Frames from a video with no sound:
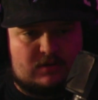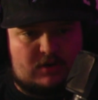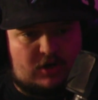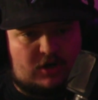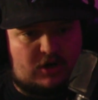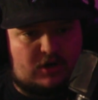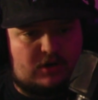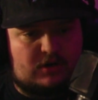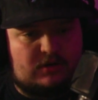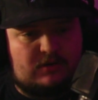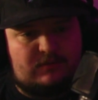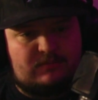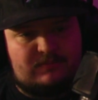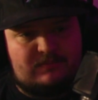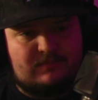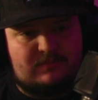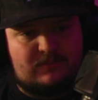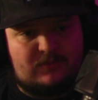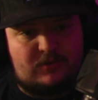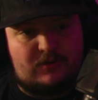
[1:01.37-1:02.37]
heard
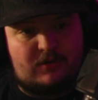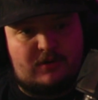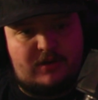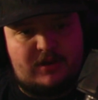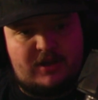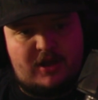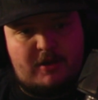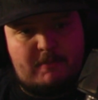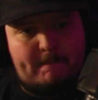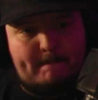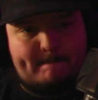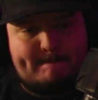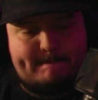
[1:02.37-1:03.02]
growing up